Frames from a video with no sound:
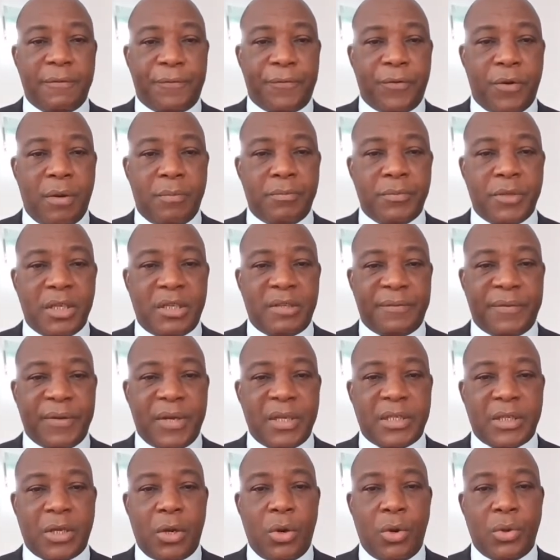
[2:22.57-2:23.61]
from this
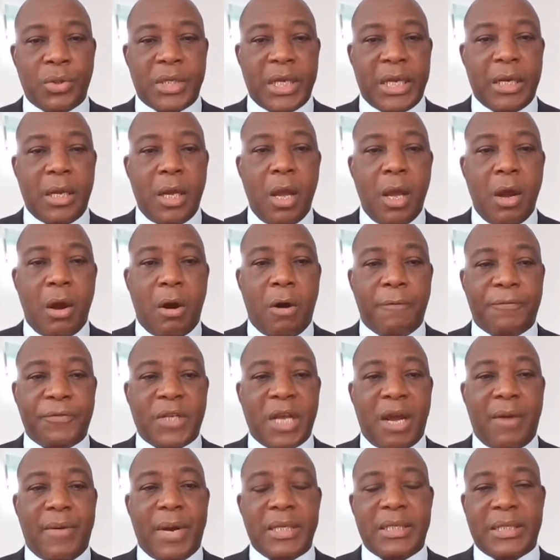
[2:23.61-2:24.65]
first closing of
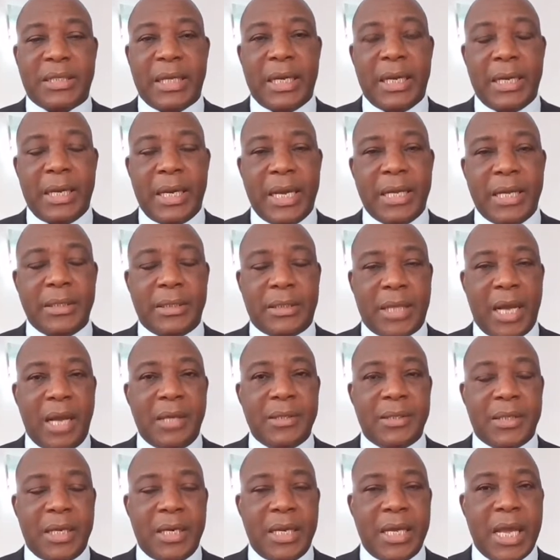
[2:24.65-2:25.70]
tower sale in
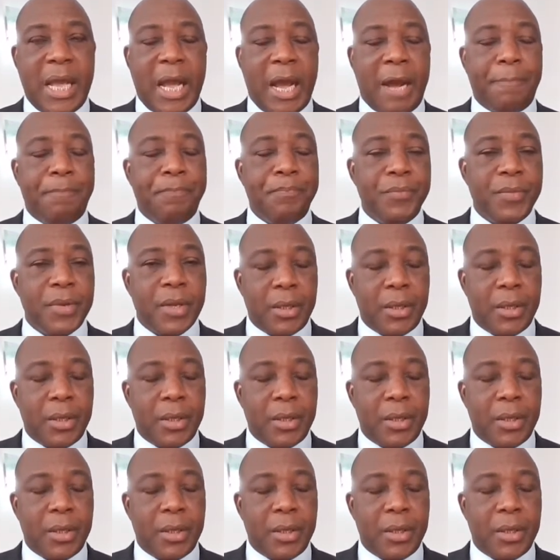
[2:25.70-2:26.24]
Tanzania.